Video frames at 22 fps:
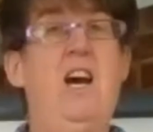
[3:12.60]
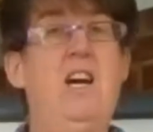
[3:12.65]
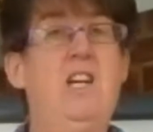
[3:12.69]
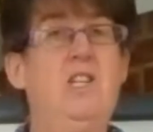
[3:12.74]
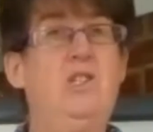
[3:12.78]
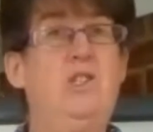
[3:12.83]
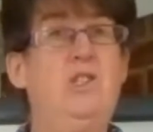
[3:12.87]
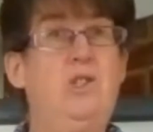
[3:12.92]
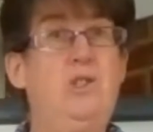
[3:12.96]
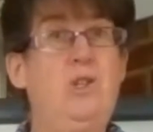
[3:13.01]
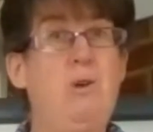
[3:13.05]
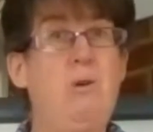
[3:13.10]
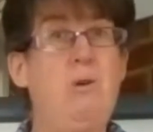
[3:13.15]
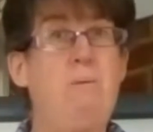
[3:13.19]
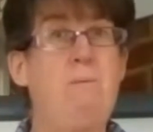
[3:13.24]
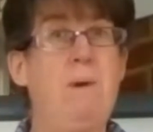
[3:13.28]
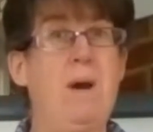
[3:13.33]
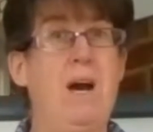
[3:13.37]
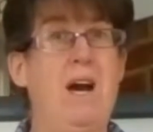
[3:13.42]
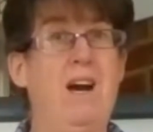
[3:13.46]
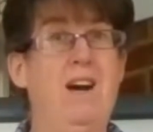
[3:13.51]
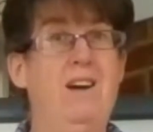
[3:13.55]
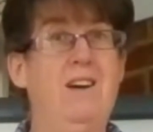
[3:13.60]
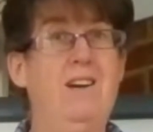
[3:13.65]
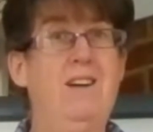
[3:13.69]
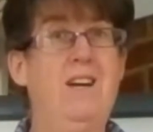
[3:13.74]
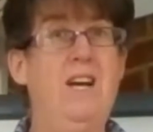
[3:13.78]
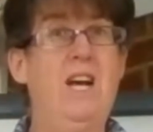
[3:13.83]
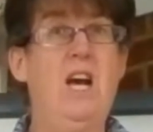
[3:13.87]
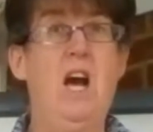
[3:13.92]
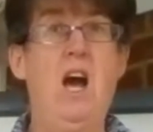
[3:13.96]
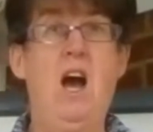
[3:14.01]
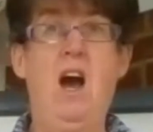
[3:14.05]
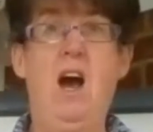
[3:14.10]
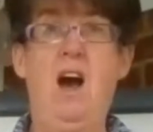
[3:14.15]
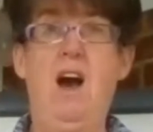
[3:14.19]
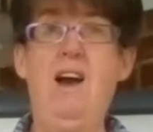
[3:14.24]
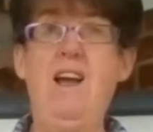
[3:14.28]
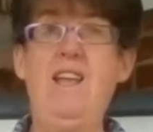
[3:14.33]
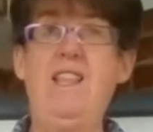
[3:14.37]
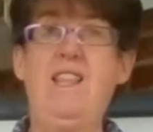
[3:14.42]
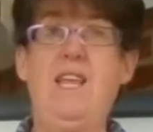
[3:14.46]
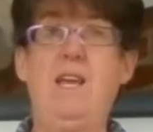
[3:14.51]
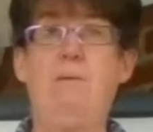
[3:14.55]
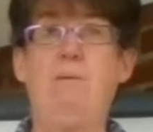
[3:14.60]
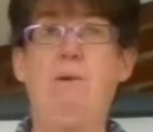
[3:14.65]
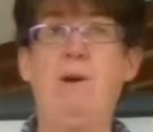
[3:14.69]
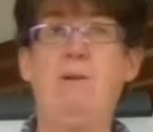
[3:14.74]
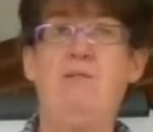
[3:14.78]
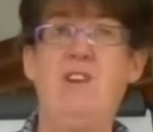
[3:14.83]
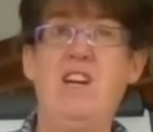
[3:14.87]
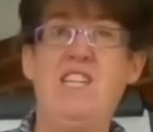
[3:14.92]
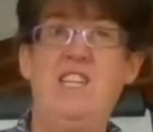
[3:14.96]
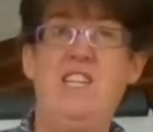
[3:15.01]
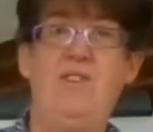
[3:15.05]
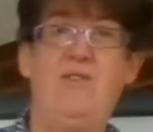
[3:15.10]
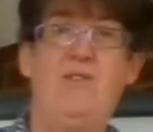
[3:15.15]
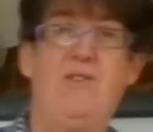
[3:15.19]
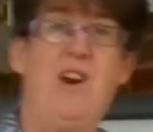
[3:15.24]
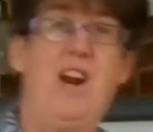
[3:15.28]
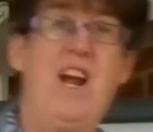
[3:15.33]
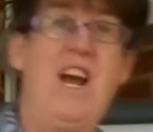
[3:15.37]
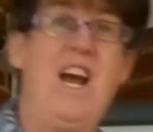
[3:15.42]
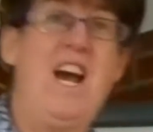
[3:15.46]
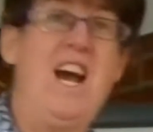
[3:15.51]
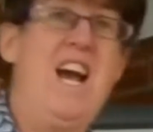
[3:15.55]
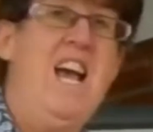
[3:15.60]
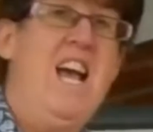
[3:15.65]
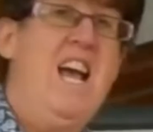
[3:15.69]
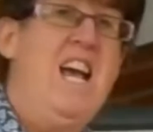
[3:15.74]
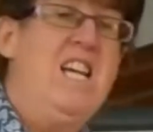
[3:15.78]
Super. I think we're ready for our